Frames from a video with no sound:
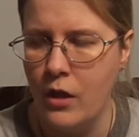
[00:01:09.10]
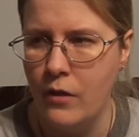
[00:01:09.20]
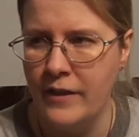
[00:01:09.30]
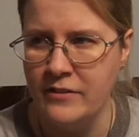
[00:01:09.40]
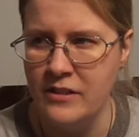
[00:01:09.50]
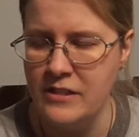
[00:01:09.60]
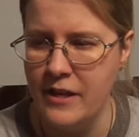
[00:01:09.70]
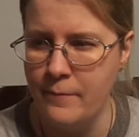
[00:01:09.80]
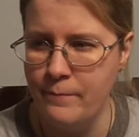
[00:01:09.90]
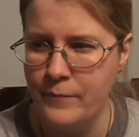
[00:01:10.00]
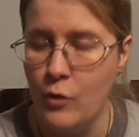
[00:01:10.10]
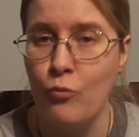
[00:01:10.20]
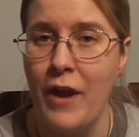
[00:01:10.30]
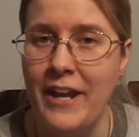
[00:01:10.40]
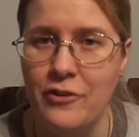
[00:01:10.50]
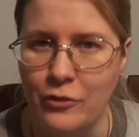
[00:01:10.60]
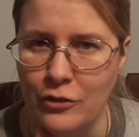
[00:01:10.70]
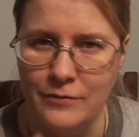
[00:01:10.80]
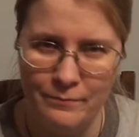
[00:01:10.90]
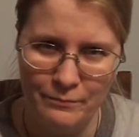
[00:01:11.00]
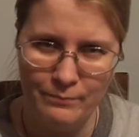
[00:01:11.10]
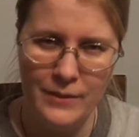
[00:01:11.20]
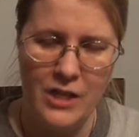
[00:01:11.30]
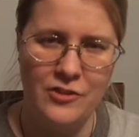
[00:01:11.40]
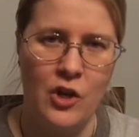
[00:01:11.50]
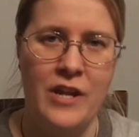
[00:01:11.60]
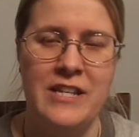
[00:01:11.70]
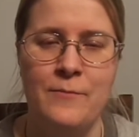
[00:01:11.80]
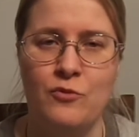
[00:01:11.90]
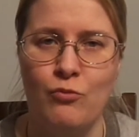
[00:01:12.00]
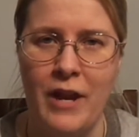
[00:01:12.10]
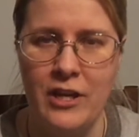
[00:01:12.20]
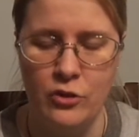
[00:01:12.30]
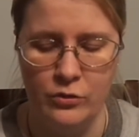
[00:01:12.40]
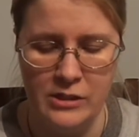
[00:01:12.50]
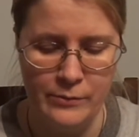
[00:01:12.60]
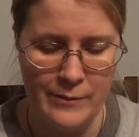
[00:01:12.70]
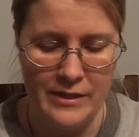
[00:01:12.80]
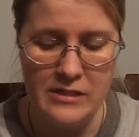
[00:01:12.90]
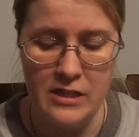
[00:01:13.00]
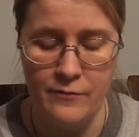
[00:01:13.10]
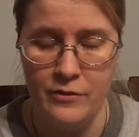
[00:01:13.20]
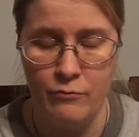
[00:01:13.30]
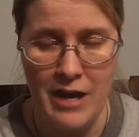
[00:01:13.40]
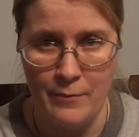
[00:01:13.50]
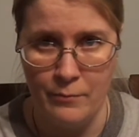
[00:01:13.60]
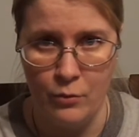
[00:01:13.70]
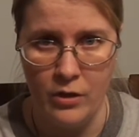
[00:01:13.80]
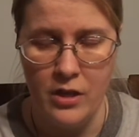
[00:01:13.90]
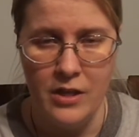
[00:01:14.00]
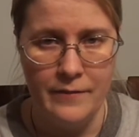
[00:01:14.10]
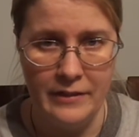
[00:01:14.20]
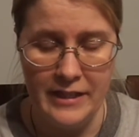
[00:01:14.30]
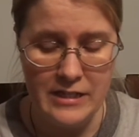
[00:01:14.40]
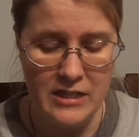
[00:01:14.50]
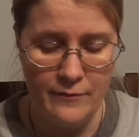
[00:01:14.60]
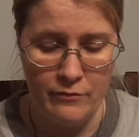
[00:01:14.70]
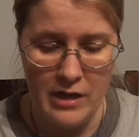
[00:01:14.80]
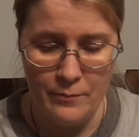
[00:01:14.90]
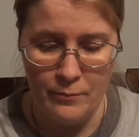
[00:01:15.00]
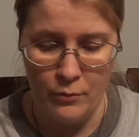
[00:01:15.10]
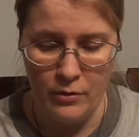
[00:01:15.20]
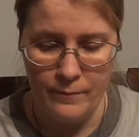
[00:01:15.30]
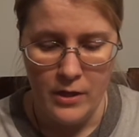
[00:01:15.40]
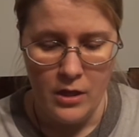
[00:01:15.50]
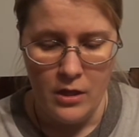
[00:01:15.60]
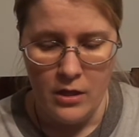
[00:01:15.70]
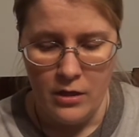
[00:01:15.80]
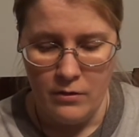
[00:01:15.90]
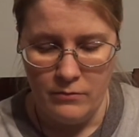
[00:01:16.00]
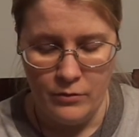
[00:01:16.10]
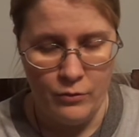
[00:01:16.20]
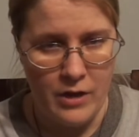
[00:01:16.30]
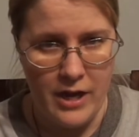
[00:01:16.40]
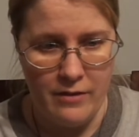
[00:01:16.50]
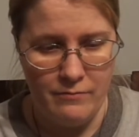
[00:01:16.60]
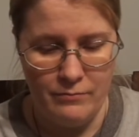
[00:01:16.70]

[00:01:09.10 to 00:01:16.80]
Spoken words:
that's not his name. Randall. Sorry, his name is Randall, and he's played by David Rappaport, the late David Rappaport. Great